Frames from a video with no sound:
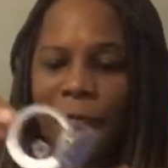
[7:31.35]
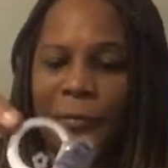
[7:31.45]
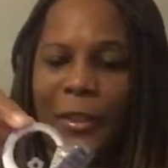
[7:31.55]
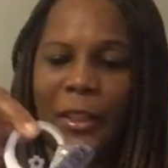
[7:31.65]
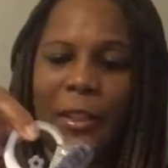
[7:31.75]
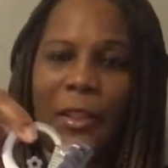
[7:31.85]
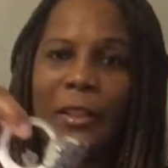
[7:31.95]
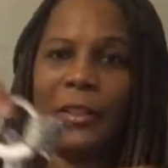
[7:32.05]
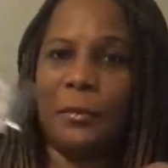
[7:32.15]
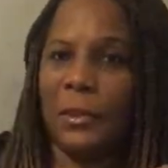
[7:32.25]
Okay,
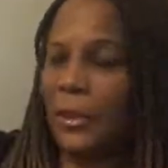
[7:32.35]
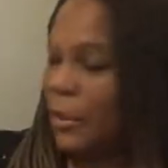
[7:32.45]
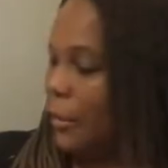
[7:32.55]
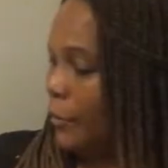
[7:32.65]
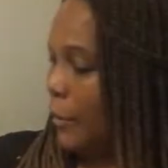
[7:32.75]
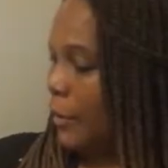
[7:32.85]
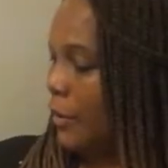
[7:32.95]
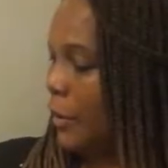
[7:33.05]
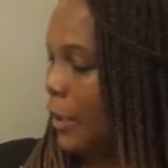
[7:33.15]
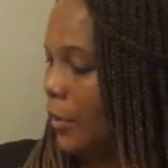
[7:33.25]
guys, I'm going to set it over here on
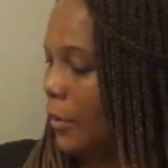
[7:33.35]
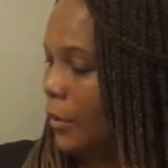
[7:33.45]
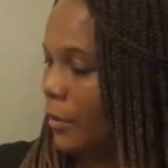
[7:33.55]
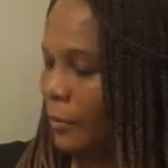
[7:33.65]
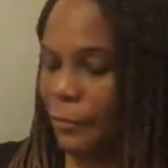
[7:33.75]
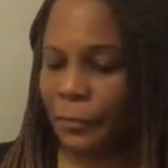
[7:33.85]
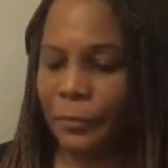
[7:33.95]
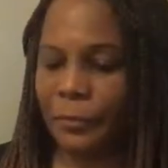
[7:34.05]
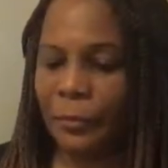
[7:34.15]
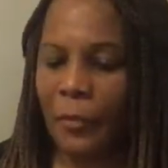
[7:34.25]
the desk.
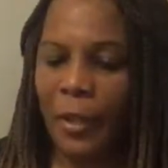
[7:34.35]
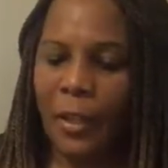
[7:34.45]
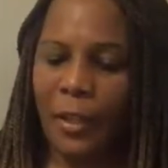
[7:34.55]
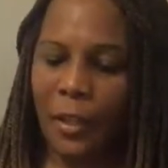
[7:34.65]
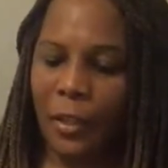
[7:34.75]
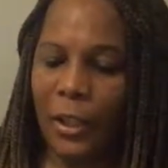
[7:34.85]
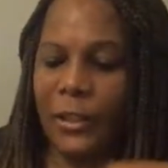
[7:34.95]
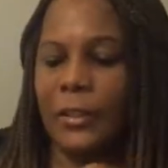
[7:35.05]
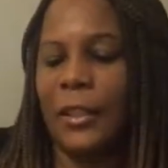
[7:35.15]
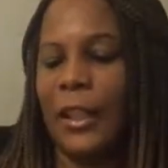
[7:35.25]
Okay,
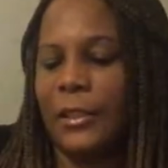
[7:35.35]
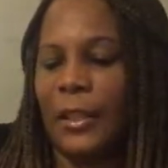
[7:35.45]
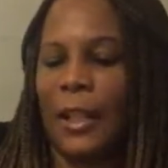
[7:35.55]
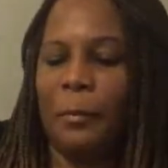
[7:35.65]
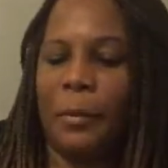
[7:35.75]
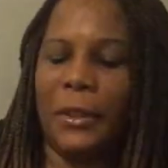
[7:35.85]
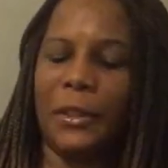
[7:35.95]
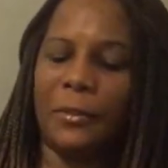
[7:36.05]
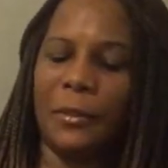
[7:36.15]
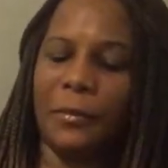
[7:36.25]
guys, I picked
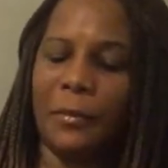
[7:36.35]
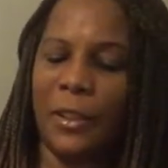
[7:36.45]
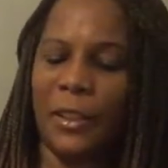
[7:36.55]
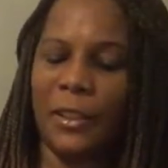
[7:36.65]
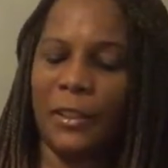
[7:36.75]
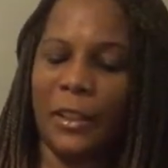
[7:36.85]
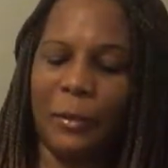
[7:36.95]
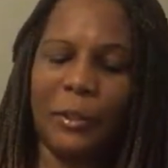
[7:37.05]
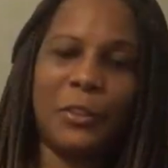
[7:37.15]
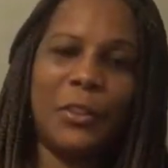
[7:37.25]
up some things I
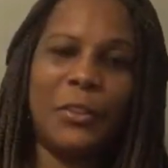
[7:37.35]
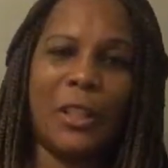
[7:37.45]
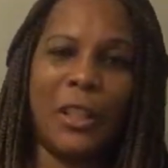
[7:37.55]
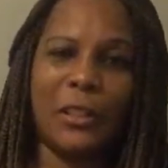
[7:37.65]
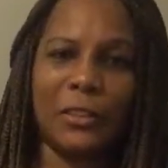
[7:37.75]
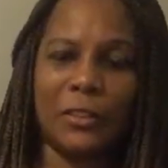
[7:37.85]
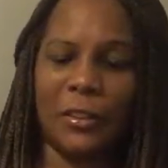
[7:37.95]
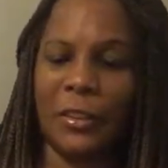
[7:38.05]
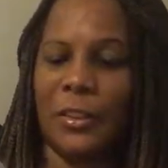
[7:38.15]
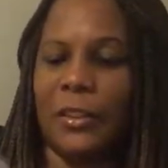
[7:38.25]
was showing you guys
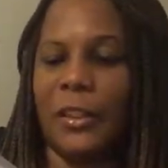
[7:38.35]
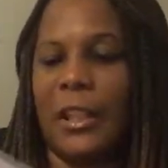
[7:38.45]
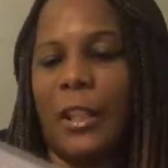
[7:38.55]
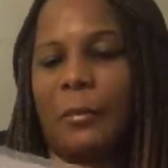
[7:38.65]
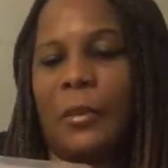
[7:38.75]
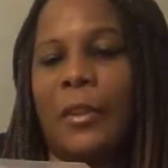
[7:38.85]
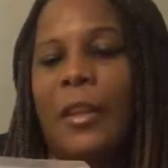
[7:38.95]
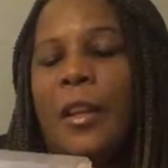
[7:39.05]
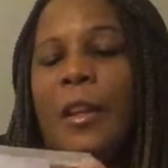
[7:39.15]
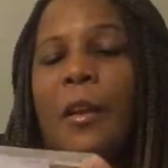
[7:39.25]
earlier on the camera.
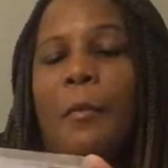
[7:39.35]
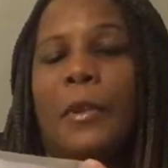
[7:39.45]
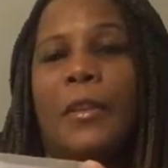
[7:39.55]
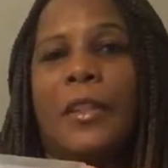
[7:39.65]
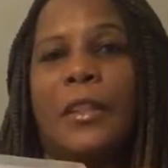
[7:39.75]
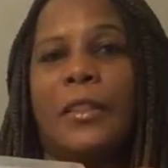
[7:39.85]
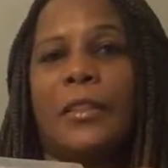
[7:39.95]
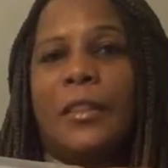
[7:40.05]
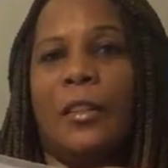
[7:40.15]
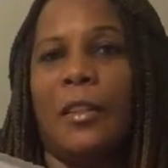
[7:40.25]
But
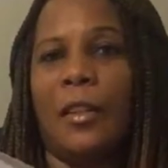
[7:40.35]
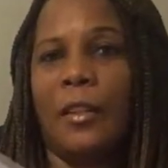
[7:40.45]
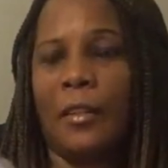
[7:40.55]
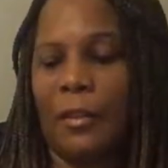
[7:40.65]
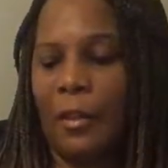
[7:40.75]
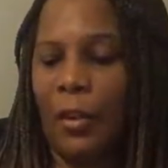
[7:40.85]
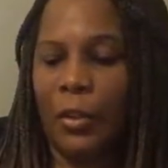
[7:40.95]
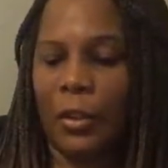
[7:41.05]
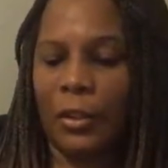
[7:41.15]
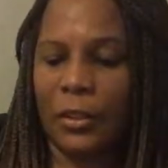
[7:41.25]
these uh,
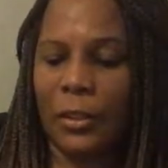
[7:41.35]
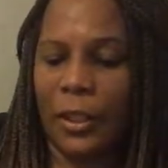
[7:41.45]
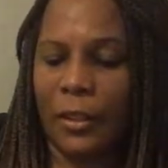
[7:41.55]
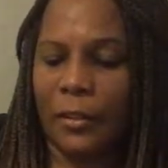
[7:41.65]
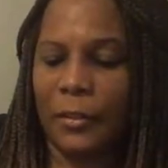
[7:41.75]
hold on a sec.